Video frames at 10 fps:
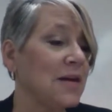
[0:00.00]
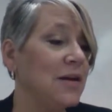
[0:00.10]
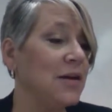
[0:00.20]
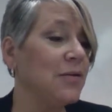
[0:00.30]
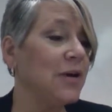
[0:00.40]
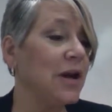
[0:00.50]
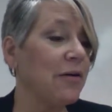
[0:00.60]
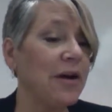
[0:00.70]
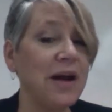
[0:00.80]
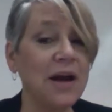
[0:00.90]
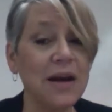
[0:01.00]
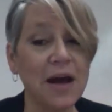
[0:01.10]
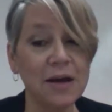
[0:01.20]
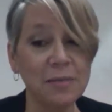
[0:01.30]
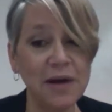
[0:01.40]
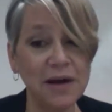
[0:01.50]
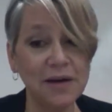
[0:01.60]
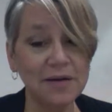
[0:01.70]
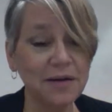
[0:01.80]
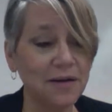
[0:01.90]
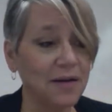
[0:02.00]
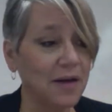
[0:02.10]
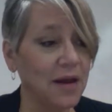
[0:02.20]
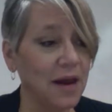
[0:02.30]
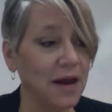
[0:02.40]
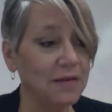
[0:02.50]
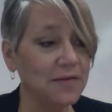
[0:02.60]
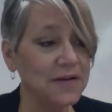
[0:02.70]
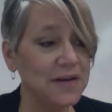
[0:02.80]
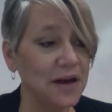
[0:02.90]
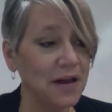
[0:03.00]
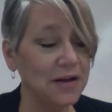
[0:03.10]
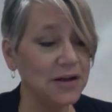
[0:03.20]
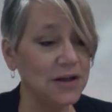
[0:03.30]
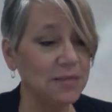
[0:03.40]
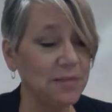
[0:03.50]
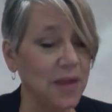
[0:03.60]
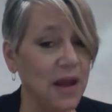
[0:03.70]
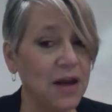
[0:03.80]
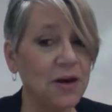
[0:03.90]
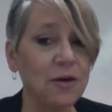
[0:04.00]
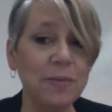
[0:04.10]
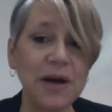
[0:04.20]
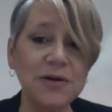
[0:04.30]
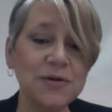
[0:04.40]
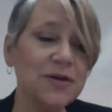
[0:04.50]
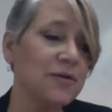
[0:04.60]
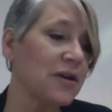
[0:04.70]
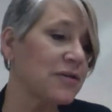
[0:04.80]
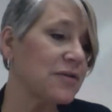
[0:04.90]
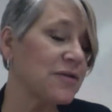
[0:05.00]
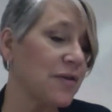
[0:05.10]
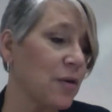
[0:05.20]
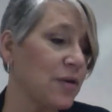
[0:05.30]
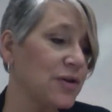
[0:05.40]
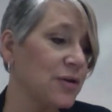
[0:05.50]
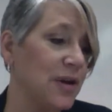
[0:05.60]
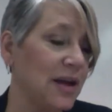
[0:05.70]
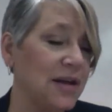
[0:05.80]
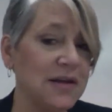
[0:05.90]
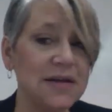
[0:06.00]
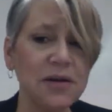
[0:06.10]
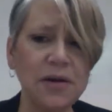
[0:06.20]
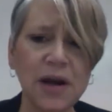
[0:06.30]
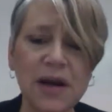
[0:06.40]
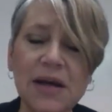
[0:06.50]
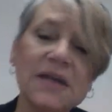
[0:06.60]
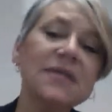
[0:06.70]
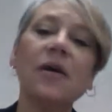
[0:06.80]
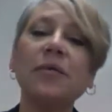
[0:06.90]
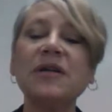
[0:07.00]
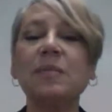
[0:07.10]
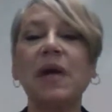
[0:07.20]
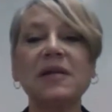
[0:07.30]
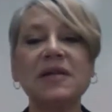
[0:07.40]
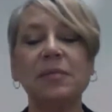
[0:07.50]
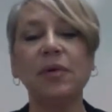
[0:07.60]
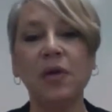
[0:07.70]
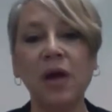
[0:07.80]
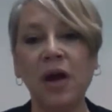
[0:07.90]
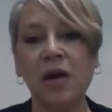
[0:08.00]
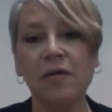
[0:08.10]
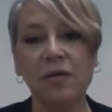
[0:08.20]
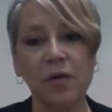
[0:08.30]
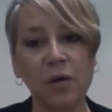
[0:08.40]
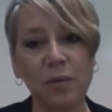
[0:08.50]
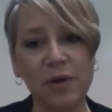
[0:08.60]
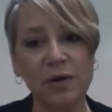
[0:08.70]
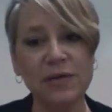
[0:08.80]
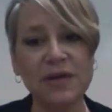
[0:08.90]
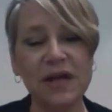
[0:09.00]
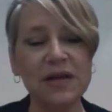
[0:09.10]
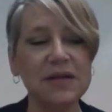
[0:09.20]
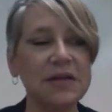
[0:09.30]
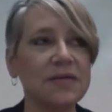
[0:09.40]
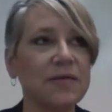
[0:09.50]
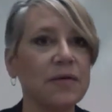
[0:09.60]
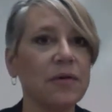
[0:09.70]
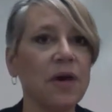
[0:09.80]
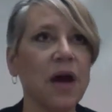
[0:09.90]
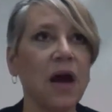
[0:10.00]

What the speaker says: urinary anatomy and physiology. Your major structures, of course, your kidneys. Now, your kidneys are responsible for homeostasis, for